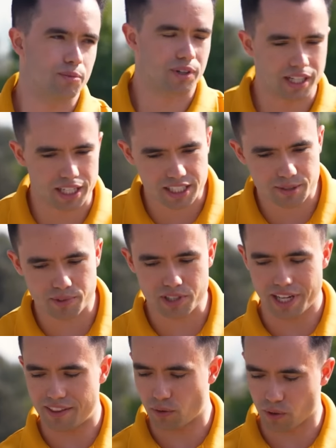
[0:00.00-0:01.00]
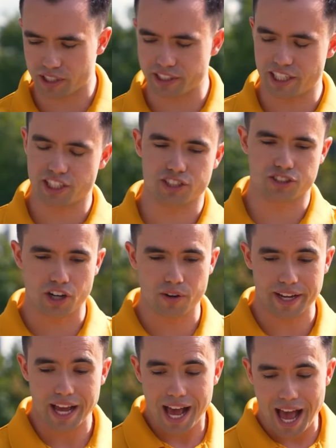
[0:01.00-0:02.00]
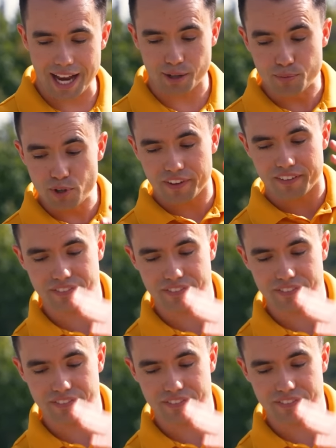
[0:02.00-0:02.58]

more customers, and the organization is growing, and I'm moving